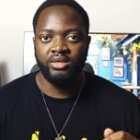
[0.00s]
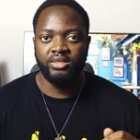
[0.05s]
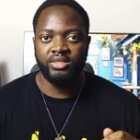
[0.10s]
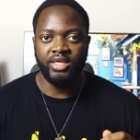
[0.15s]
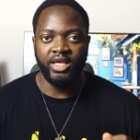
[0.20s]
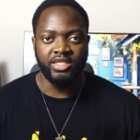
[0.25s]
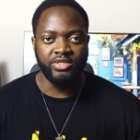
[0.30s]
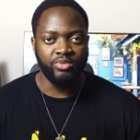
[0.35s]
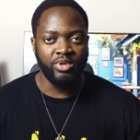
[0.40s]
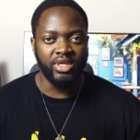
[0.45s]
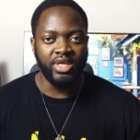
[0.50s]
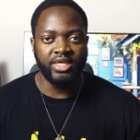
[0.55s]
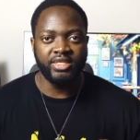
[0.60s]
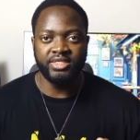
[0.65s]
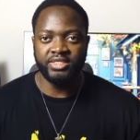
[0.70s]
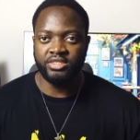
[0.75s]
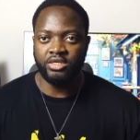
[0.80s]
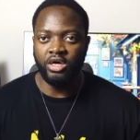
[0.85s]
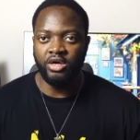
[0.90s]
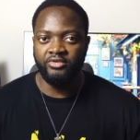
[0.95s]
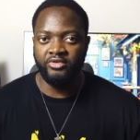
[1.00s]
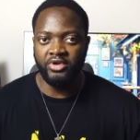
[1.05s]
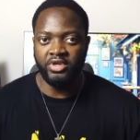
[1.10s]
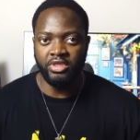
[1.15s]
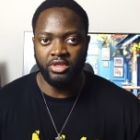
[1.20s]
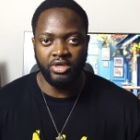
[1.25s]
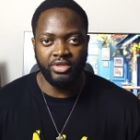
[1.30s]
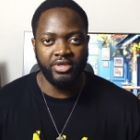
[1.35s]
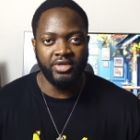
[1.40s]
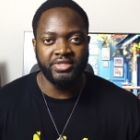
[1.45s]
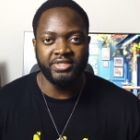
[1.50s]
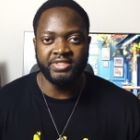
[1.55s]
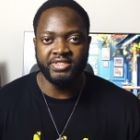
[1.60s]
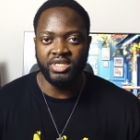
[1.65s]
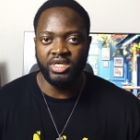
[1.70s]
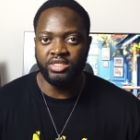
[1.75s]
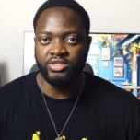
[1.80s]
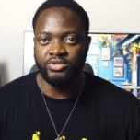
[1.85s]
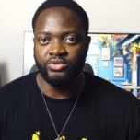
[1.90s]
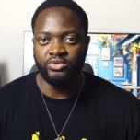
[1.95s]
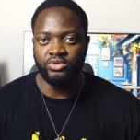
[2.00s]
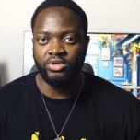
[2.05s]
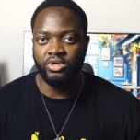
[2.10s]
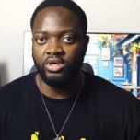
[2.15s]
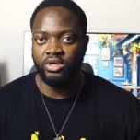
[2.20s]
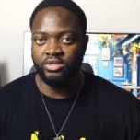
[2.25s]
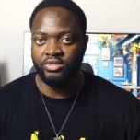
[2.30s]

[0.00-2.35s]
That's when I discovered another design tool called